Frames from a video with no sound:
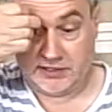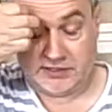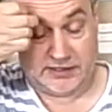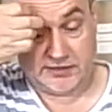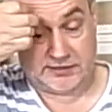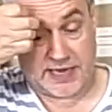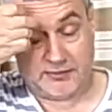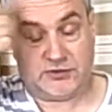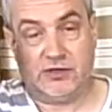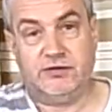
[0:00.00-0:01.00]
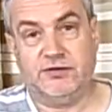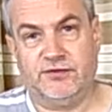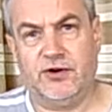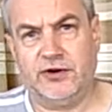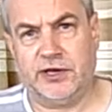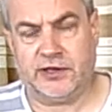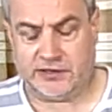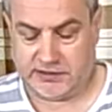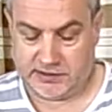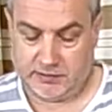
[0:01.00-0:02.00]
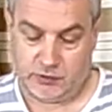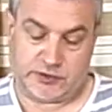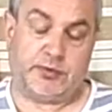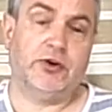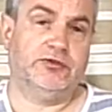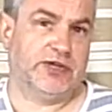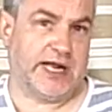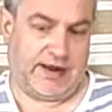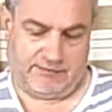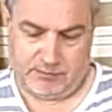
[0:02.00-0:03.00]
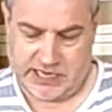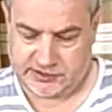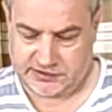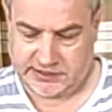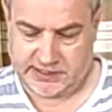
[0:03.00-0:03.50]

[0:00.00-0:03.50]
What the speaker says: is absolutely fine, which proves that I haven't bashed it.